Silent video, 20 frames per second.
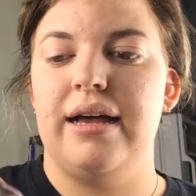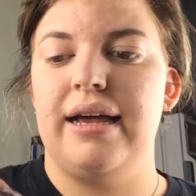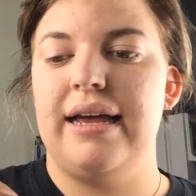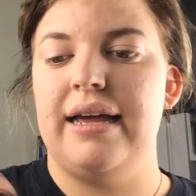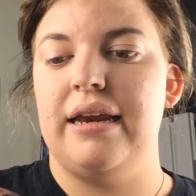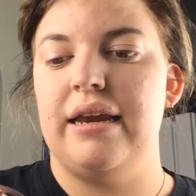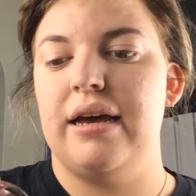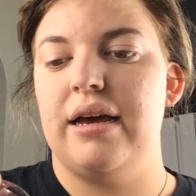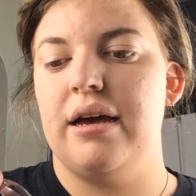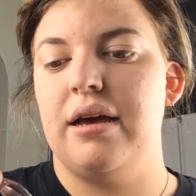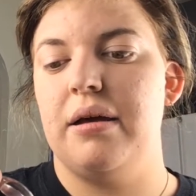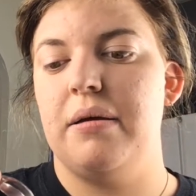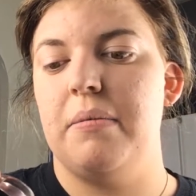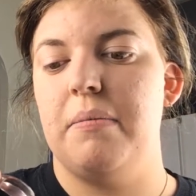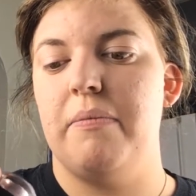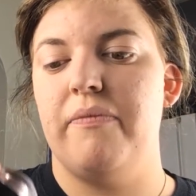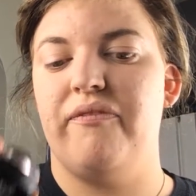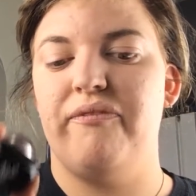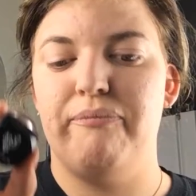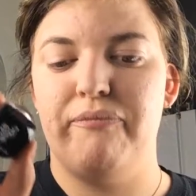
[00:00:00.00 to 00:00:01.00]
in
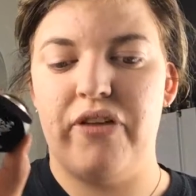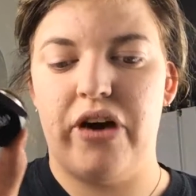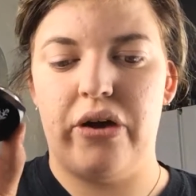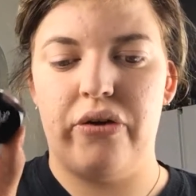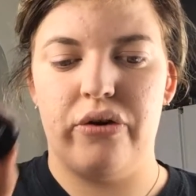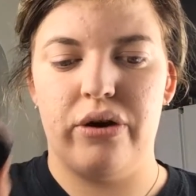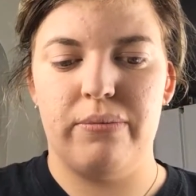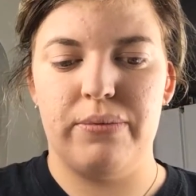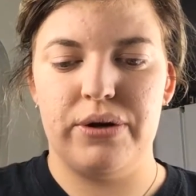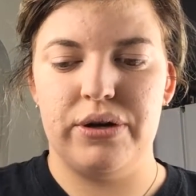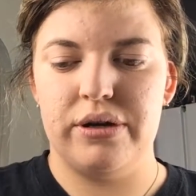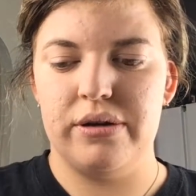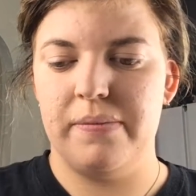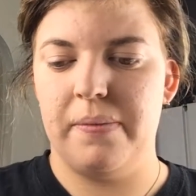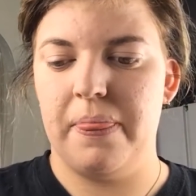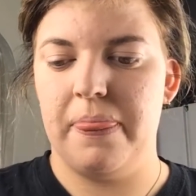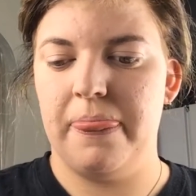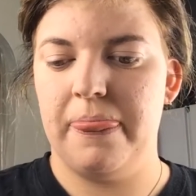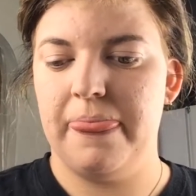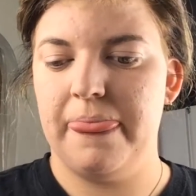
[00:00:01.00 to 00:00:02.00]
Vulnerable,
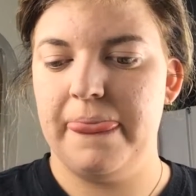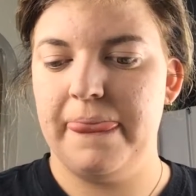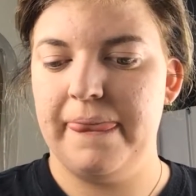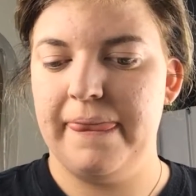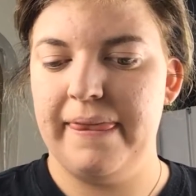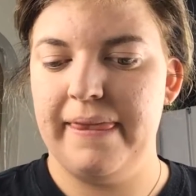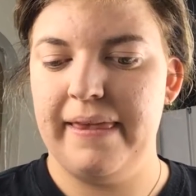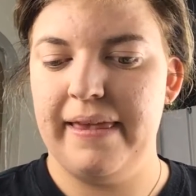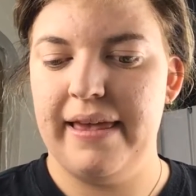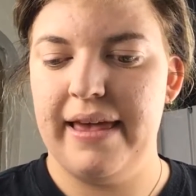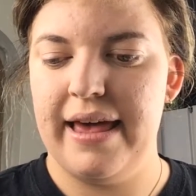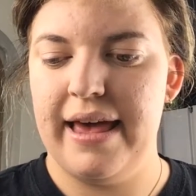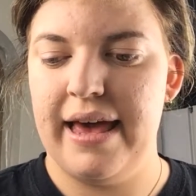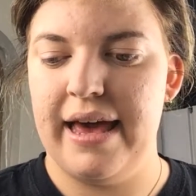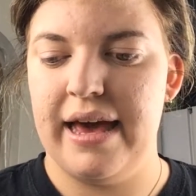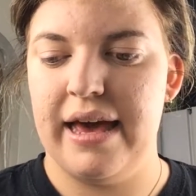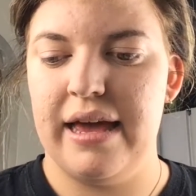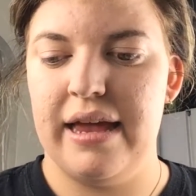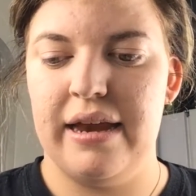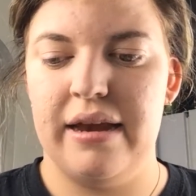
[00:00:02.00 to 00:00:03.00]

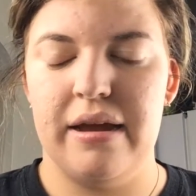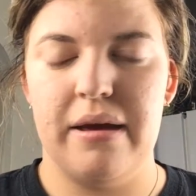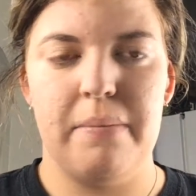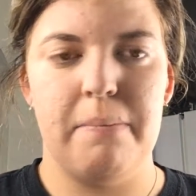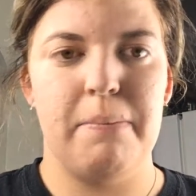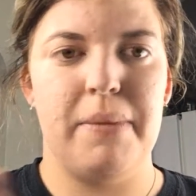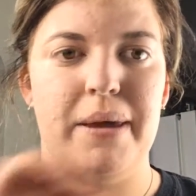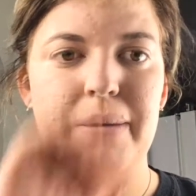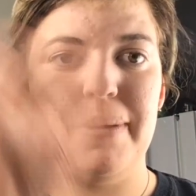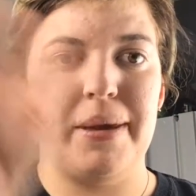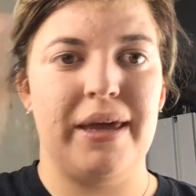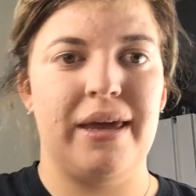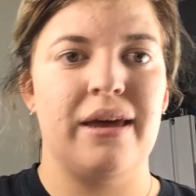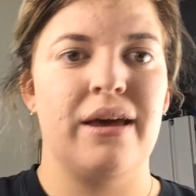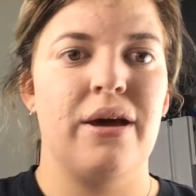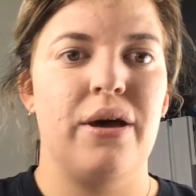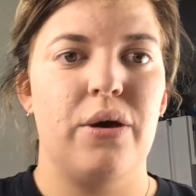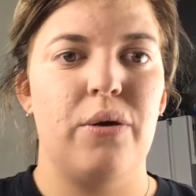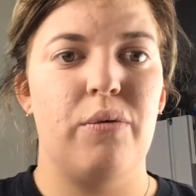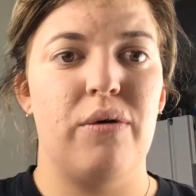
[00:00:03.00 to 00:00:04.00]
and maybe
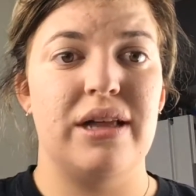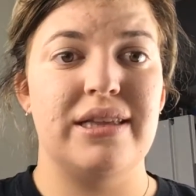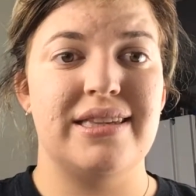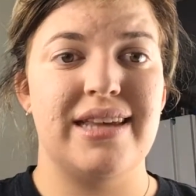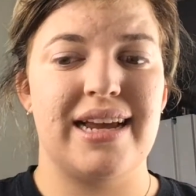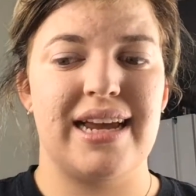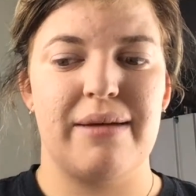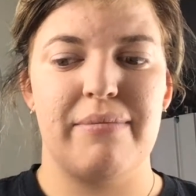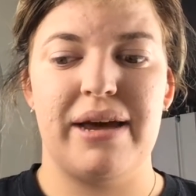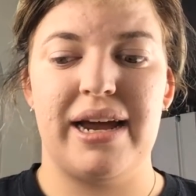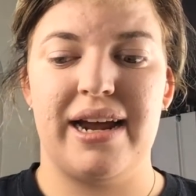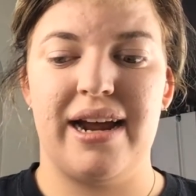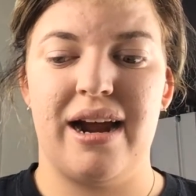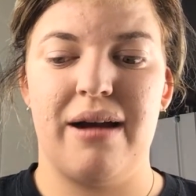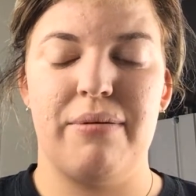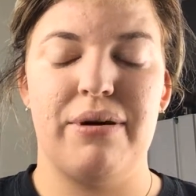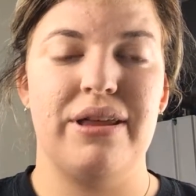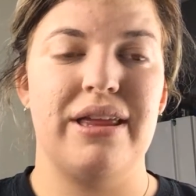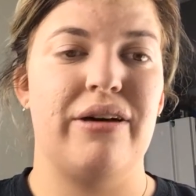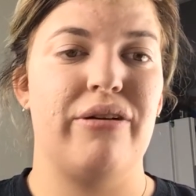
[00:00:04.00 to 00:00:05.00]
once I get my
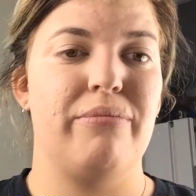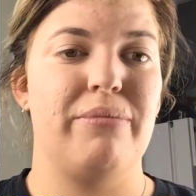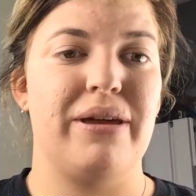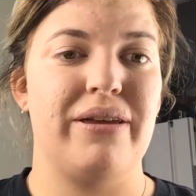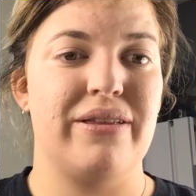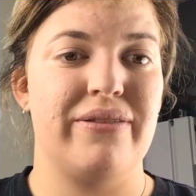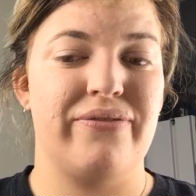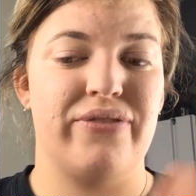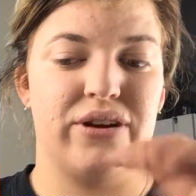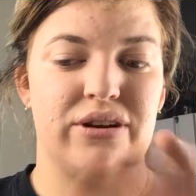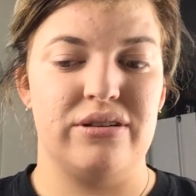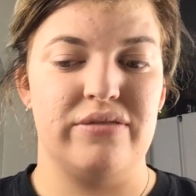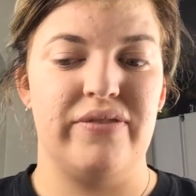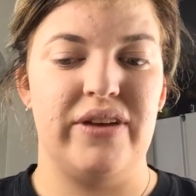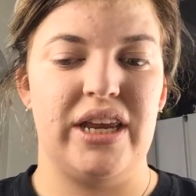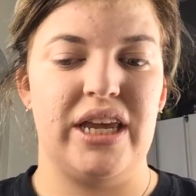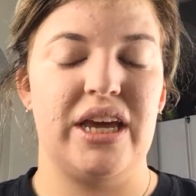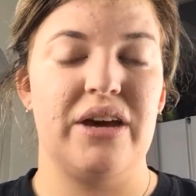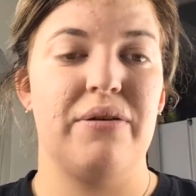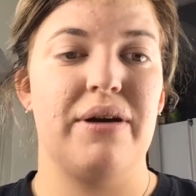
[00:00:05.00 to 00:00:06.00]
camera, that will be the first
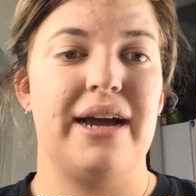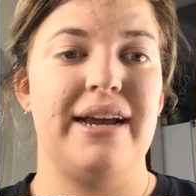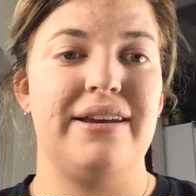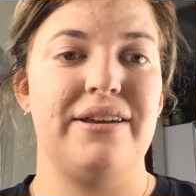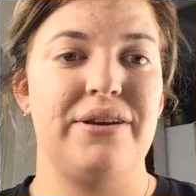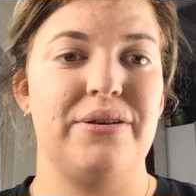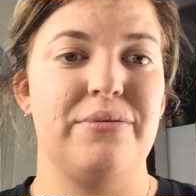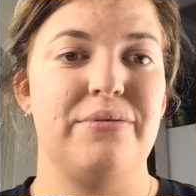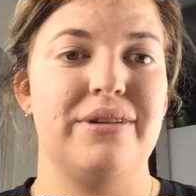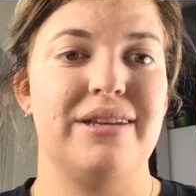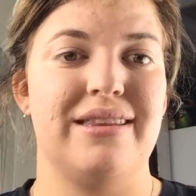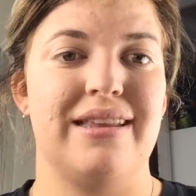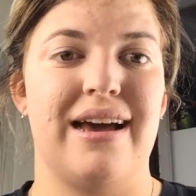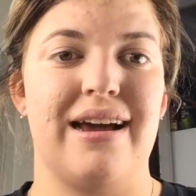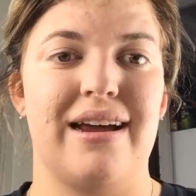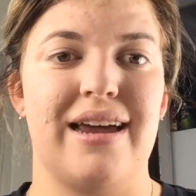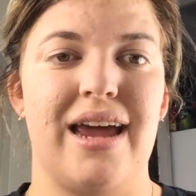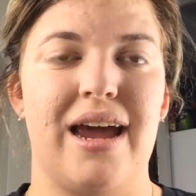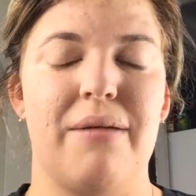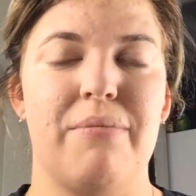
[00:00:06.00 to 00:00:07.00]
video I do with
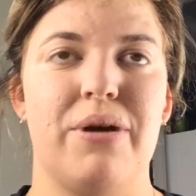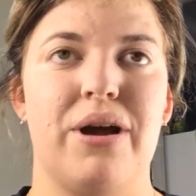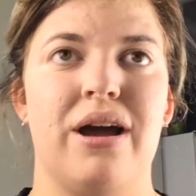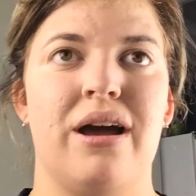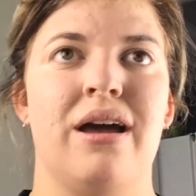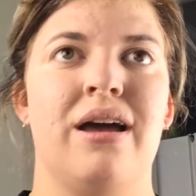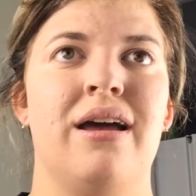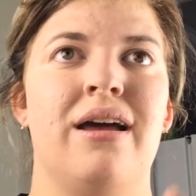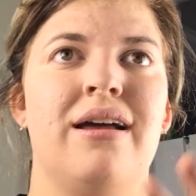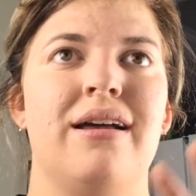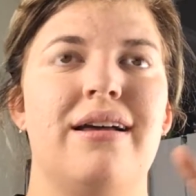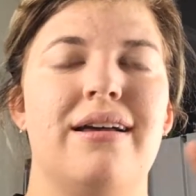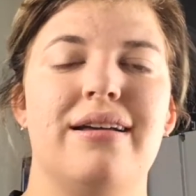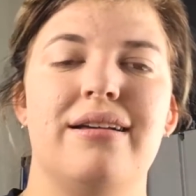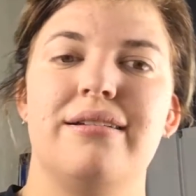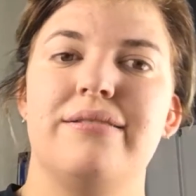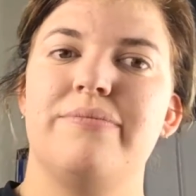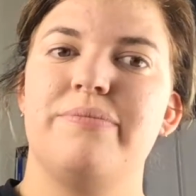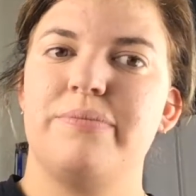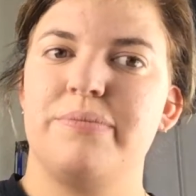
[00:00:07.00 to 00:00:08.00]
that camera.
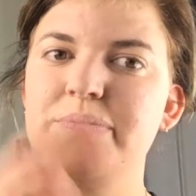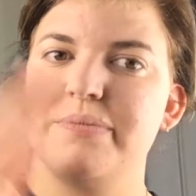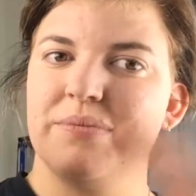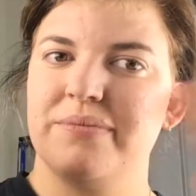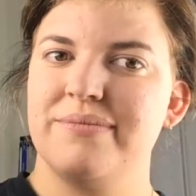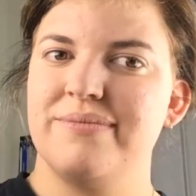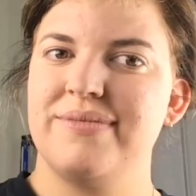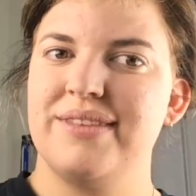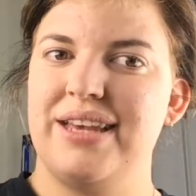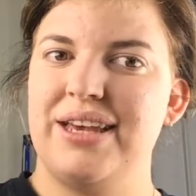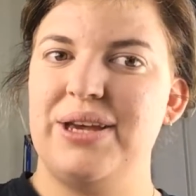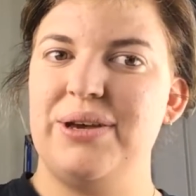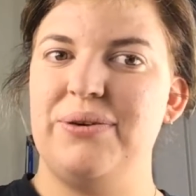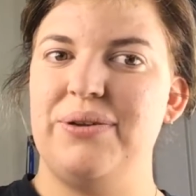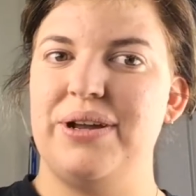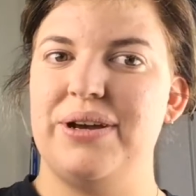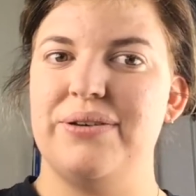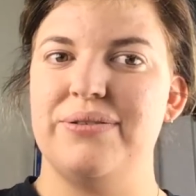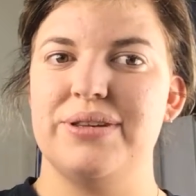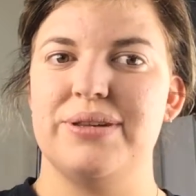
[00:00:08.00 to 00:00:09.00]
Who
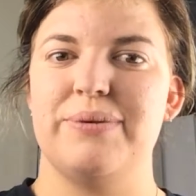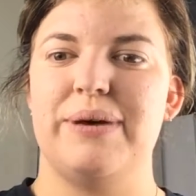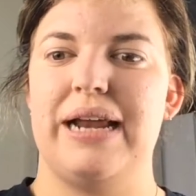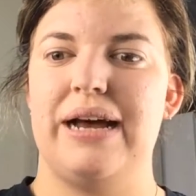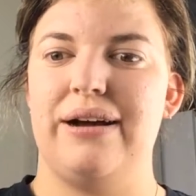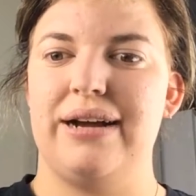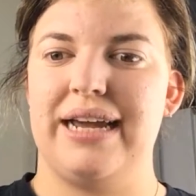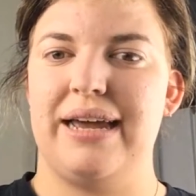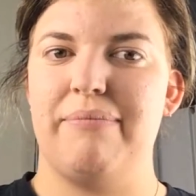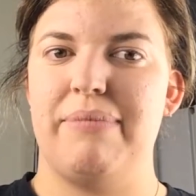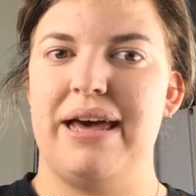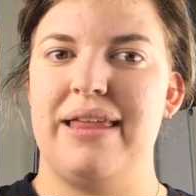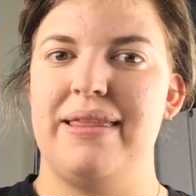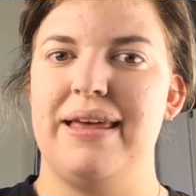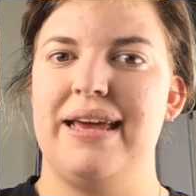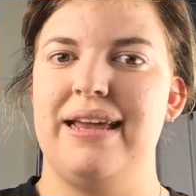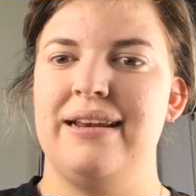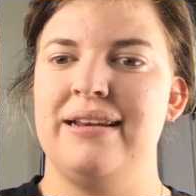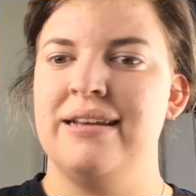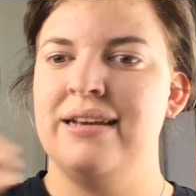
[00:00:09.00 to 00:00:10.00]
knows what I'll get by
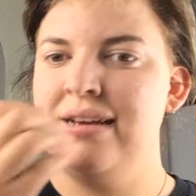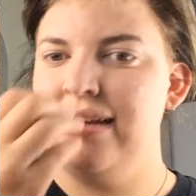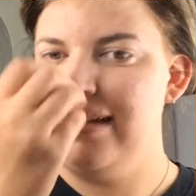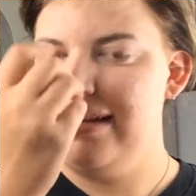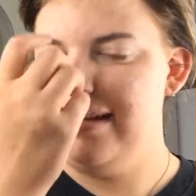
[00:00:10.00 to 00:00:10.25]
then.